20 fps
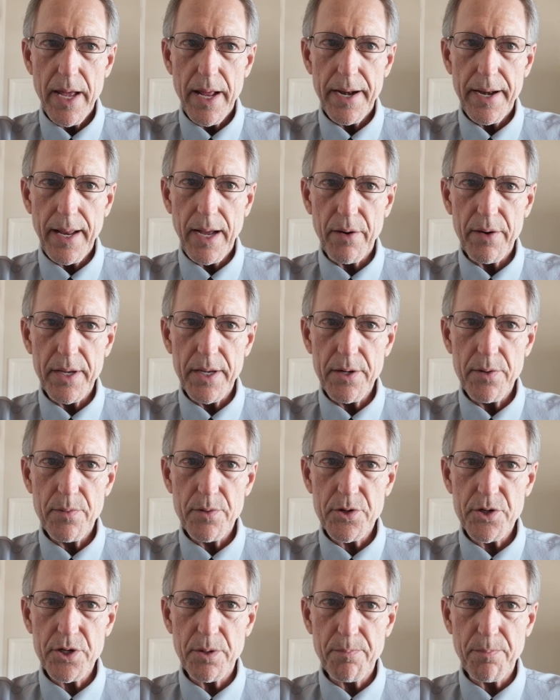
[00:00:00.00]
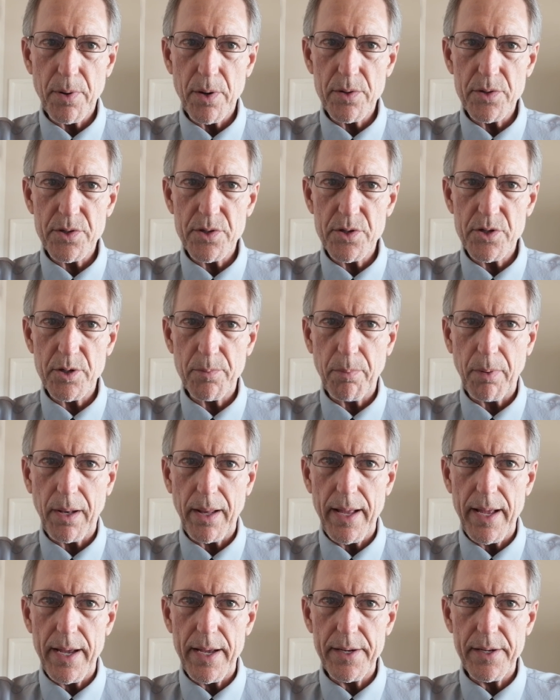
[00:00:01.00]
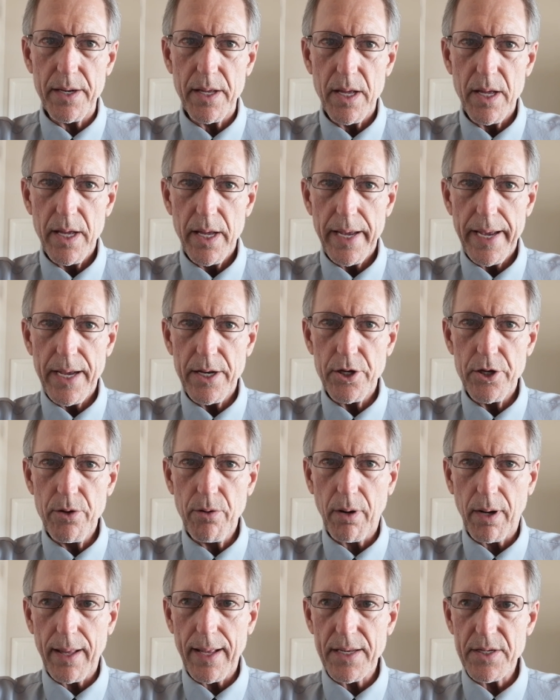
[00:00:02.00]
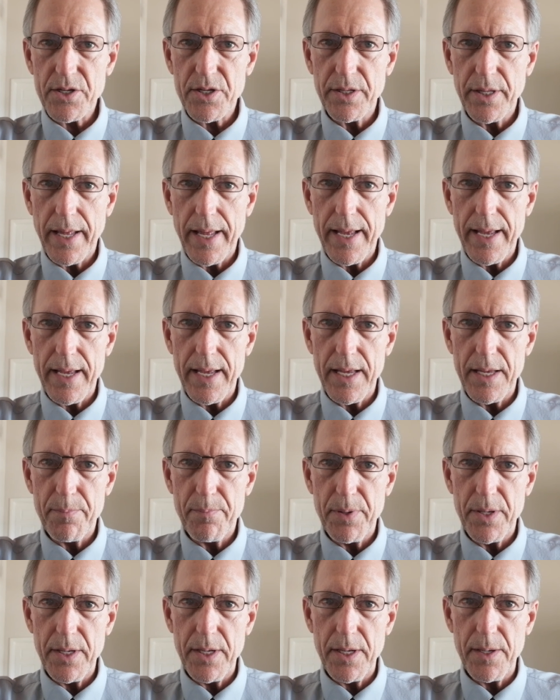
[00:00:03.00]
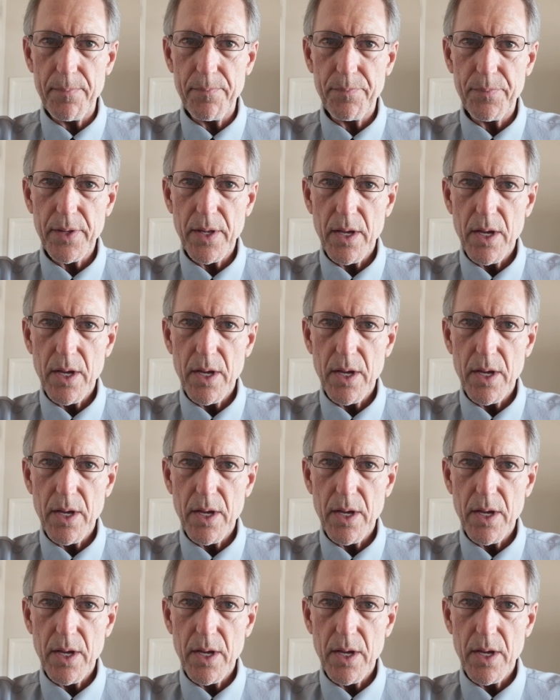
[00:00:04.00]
Now, interested persons applying and utilizing the AAP